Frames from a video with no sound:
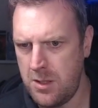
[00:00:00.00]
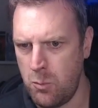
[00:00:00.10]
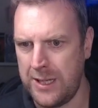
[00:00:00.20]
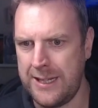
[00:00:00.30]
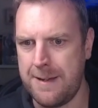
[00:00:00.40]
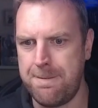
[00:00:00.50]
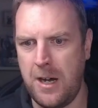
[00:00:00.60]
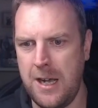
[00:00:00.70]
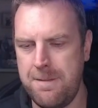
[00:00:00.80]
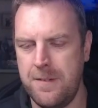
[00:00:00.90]
We're going to get
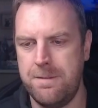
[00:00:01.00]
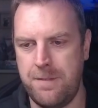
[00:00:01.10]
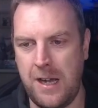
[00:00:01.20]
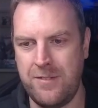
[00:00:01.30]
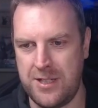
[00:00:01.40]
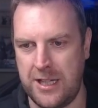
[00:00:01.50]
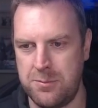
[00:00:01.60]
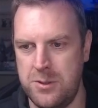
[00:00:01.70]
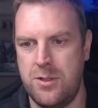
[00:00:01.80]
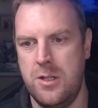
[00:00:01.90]
five
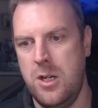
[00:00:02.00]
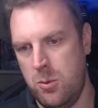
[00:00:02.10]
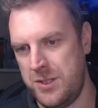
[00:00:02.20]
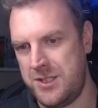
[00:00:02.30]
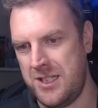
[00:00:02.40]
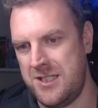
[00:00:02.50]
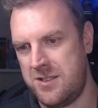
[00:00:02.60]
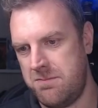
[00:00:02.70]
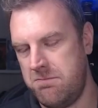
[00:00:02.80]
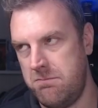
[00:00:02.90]
detachments, which
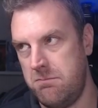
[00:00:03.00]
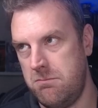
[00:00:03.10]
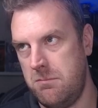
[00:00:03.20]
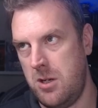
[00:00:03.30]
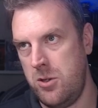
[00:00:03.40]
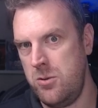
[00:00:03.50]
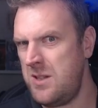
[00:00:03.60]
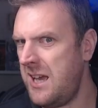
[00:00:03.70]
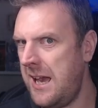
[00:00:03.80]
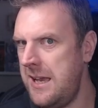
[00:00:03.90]
is
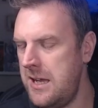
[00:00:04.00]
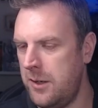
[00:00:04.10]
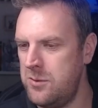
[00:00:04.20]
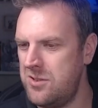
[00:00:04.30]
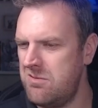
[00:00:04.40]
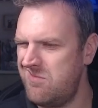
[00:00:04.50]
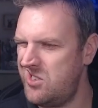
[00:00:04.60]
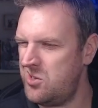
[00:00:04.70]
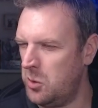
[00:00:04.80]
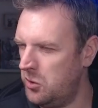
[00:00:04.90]
okay. I was
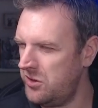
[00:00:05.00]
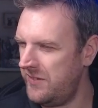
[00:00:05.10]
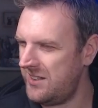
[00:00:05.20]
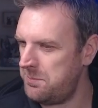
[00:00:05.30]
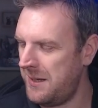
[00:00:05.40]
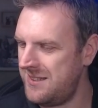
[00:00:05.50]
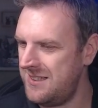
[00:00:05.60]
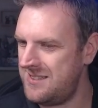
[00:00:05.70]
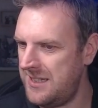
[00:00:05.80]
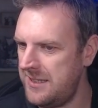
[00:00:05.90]
sort of expecting
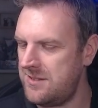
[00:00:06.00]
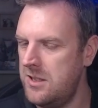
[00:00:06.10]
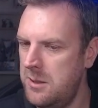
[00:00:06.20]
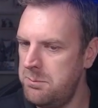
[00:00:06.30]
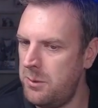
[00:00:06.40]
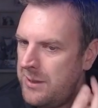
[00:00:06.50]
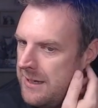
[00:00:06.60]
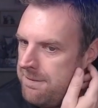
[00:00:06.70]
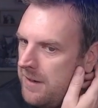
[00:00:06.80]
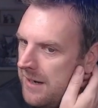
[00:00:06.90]
6, but we
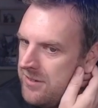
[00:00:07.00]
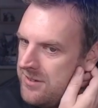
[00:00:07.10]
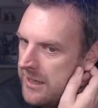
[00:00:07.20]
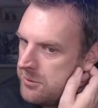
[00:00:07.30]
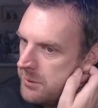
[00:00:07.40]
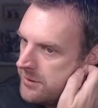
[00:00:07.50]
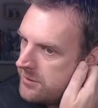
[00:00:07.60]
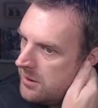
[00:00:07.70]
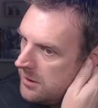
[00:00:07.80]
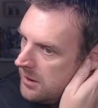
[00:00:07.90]
get 5 detachments.
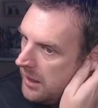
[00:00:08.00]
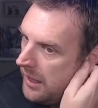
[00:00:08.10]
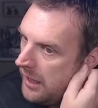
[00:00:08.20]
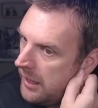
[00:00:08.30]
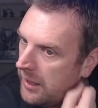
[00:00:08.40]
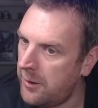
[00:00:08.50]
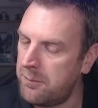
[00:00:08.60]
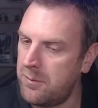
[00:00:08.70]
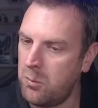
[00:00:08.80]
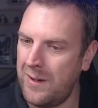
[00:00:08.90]

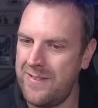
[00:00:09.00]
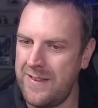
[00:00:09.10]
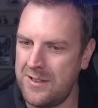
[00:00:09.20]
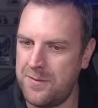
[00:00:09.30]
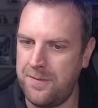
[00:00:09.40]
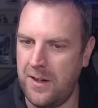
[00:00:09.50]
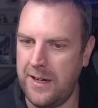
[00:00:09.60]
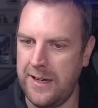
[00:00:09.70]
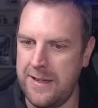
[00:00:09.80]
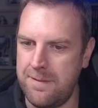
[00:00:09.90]
Whether that's
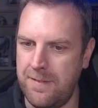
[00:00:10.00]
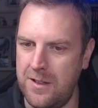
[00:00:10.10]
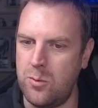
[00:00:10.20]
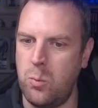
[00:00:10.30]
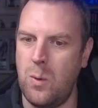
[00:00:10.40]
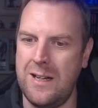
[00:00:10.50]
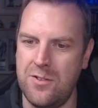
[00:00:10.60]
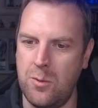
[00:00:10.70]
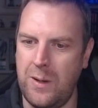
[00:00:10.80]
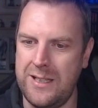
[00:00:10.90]
5 as well as
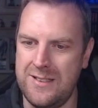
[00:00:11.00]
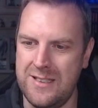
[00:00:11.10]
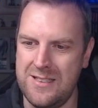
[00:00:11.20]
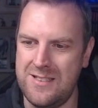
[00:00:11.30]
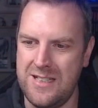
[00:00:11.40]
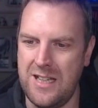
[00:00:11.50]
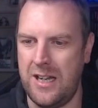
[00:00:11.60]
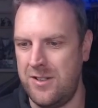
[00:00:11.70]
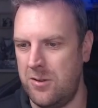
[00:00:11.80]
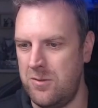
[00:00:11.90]
Awakened Dynasty, I
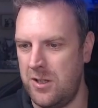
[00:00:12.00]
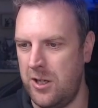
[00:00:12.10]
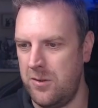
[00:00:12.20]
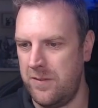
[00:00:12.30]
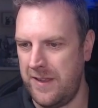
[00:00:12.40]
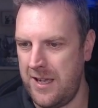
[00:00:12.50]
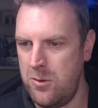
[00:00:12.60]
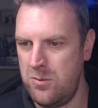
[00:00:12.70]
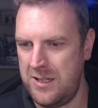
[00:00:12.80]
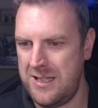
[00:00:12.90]
don't know. They
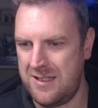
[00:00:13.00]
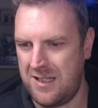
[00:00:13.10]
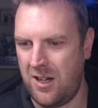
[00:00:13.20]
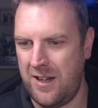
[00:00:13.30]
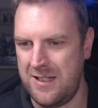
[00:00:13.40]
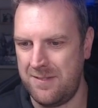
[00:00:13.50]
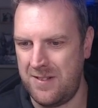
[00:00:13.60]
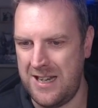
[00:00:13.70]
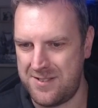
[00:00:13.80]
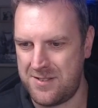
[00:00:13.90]
only kind of
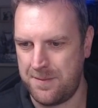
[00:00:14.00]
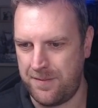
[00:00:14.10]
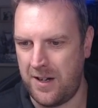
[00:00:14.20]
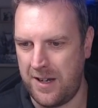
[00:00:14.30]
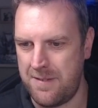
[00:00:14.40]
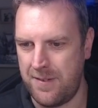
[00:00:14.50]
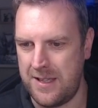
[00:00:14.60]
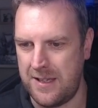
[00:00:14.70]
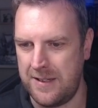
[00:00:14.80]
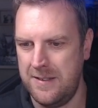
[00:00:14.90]
list 5
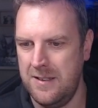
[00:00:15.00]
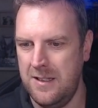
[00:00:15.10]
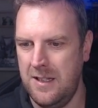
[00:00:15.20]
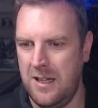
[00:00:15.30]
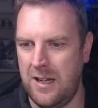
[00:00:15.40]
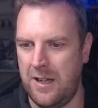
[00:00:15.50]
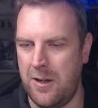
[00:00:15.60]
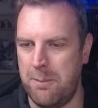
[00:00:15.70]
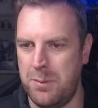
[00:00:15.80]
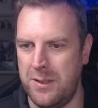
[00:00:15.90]
here,
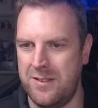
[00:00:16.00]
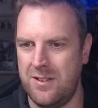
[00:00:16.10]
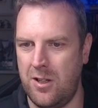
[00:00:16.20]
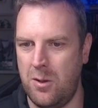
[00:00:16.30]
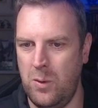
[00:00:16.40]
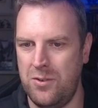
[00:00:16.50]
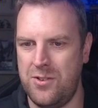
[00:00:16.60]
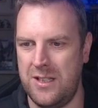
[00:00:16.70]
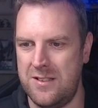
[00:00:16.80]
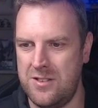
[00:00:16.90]
but we'll
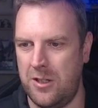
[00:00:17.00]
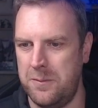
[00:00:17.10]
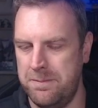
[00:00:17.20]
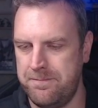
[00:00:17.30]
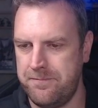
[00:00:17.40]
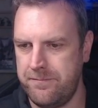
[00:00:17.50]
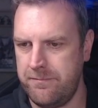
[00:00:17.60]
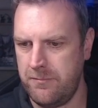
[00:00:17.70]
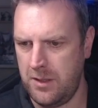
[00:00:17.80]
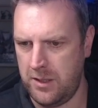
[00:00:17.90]
see. So,
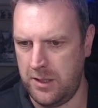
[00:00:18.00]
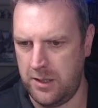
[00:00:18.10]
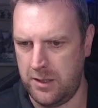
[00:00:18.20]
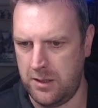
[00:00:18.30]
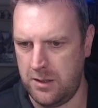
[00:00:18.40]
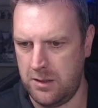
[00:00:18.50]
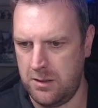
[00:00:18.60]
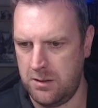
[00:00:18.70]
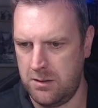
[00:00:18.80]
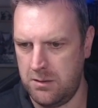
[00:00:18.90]
no,
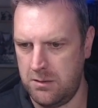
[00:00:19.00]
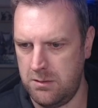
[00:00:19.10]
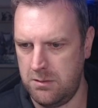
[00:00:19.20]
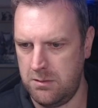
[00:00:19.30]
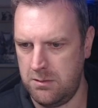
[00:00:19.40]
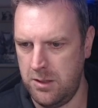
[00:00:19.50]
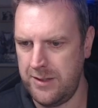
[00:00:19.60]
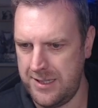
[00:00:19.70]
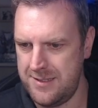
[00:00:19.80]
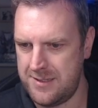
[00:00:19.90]

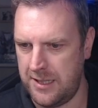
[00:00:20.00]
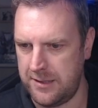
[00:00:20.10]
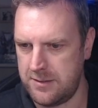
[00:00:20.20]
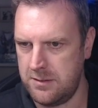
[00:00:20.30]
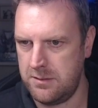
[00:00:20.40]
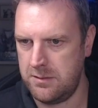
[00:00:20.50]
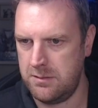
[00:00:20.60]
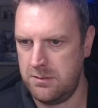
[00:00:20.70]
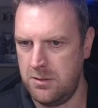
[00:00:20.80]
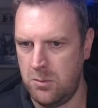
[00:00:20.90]
that is 6.
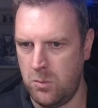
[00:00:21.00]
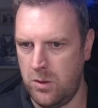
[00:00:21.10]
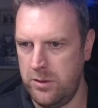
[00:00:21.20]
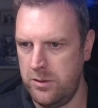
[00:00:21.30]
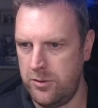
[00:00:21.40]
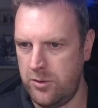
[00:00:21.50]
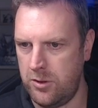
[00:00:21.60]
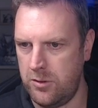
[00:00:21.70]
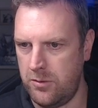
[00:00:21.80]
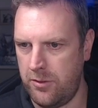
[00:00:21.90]
1,
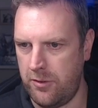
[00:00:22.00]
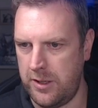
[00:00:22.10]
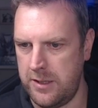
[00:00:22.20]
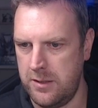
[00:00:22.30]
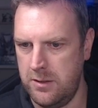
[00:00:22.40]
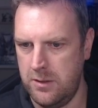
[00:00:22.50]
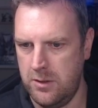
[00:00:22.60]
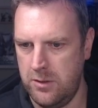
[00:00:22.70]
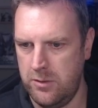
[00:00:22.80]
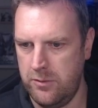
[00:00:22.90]
2, 3,
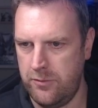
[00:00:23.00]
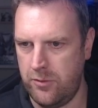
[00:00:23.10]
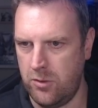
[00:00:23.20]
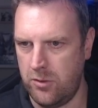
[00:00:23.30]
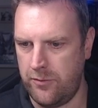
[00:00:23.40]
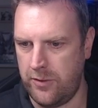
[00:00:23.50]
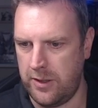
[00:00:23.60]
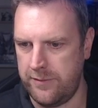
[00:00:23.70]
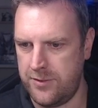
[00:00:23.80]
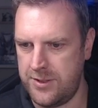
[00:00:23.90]
4,
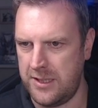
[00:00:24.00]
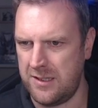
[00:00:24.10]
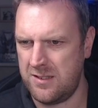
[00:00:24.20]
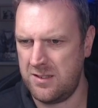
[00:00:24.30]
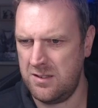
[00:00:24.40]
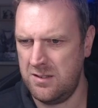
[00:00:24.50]
5, 6.